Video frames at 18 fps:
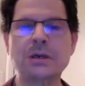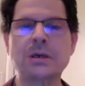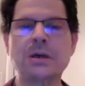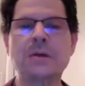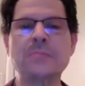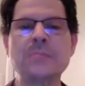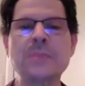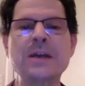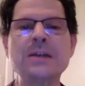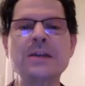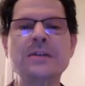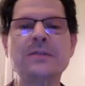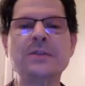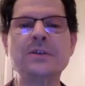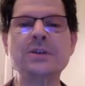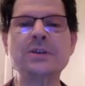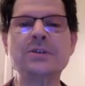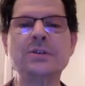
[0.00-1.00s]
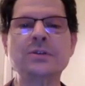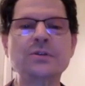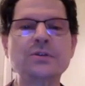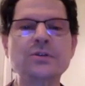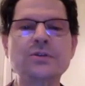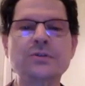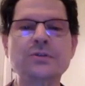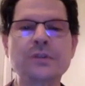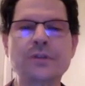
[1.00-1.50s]
And many of these
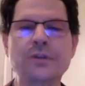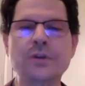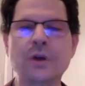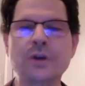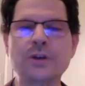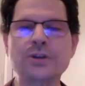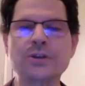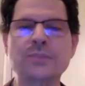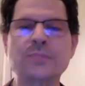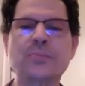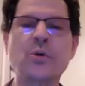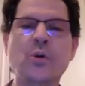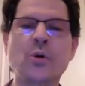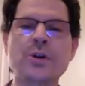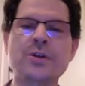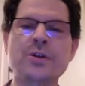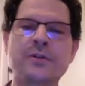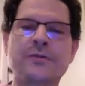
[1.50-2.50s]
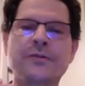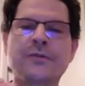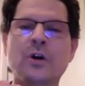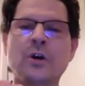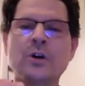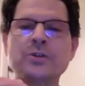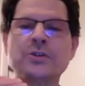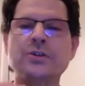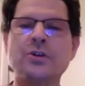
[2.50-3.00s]
delusory thoughts support the
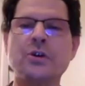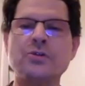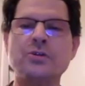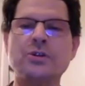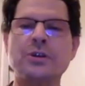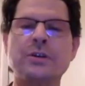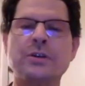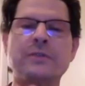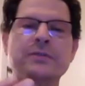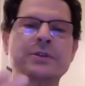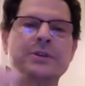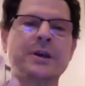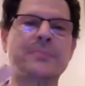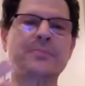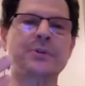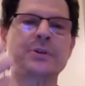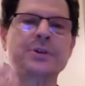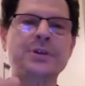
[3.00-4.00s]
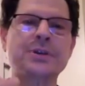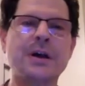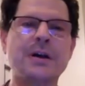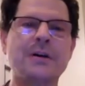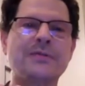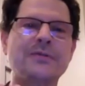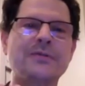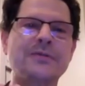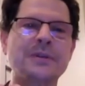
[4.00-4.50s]
false notion of a separate
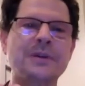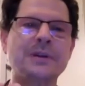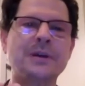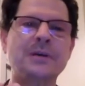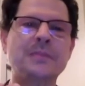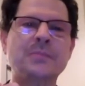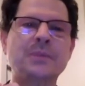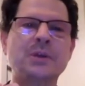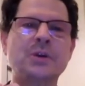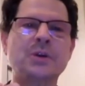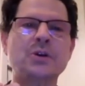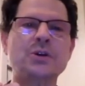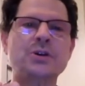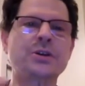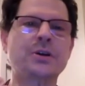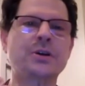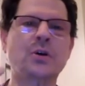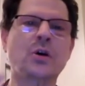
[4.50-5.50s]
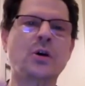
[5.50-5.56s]
self because they're